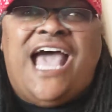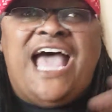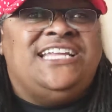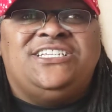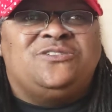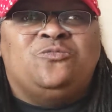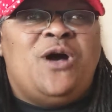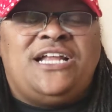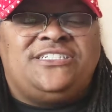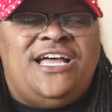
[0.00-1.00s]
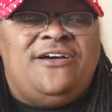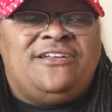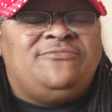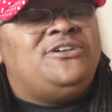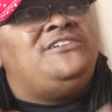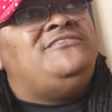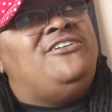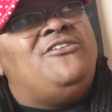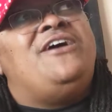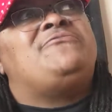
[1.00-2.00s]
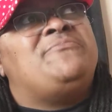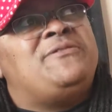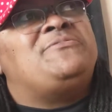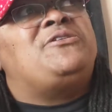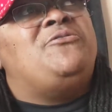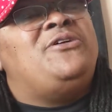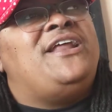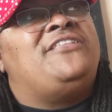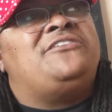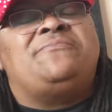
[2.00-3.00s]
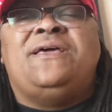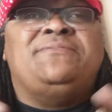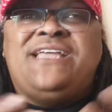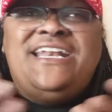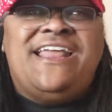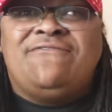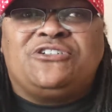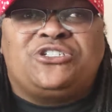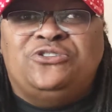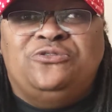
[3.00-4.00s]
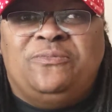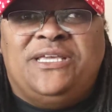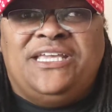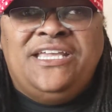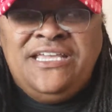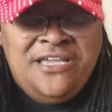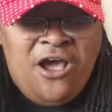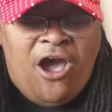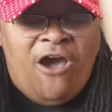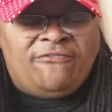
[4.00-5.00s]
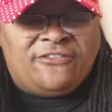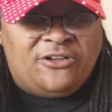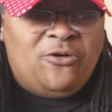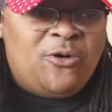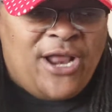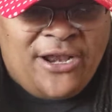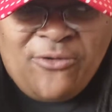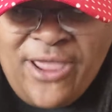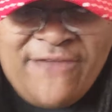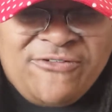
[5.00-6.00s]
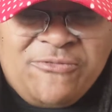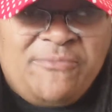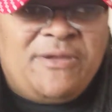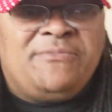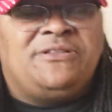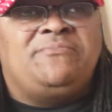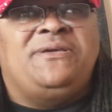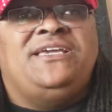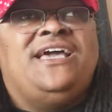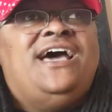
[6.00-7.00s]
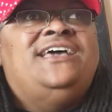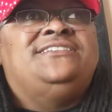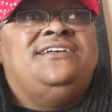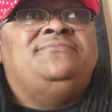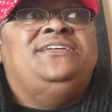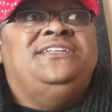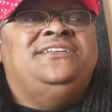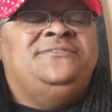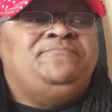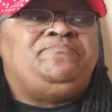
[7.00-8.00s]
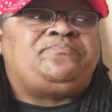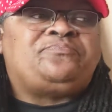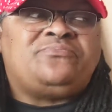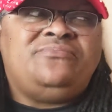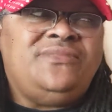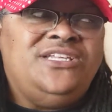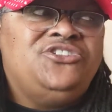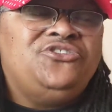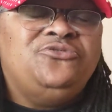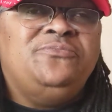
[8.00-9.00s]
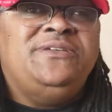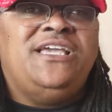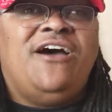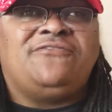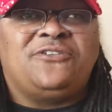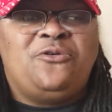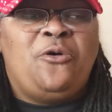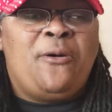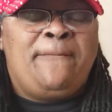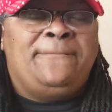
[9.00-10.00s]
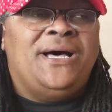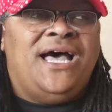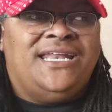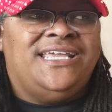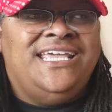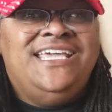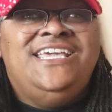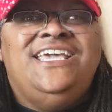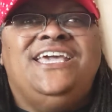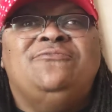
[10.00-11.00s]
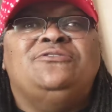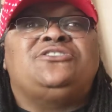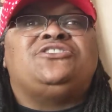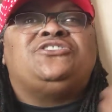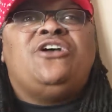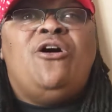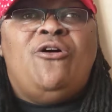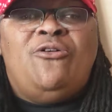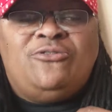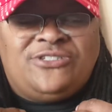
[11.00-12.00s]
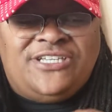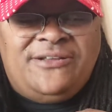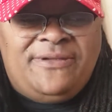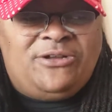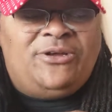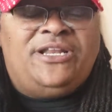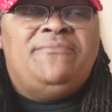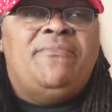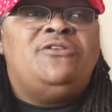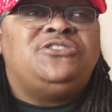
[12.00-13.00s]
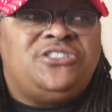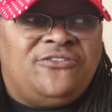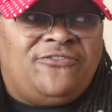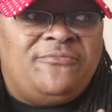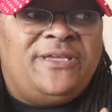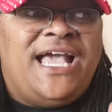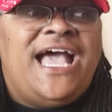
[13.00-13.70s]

I just watched that. Well, no, I remember going out there and play, but they never shooed me off the court. I don't ever remember the big guys, shooing me off the court. But it was so sentimental and emotional for me.